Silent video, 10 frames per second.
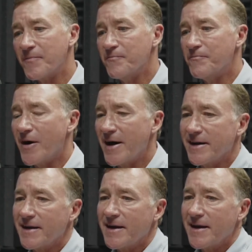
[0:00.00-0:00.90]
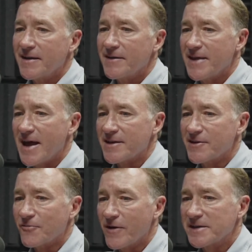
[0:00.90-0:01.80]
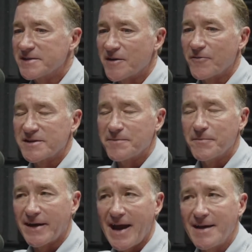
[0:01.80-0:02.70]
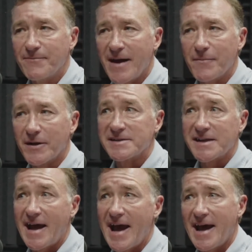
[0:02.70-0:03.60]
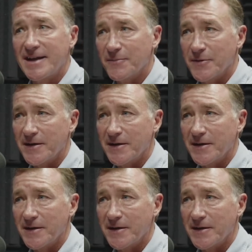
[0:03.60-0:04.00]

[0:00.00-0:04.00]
But that the greatest generation became that because they had to be.